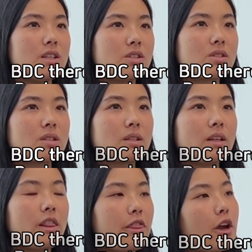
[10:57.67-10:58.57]

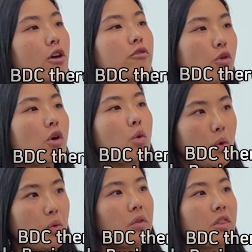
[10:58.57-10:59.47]
is there for
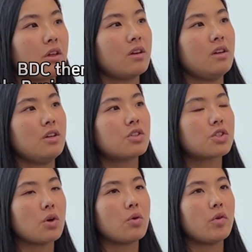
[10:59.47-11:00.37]
growth. Mm.
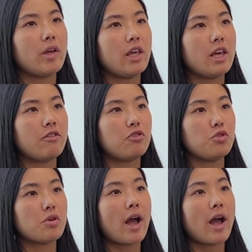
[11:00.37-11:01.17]
So if you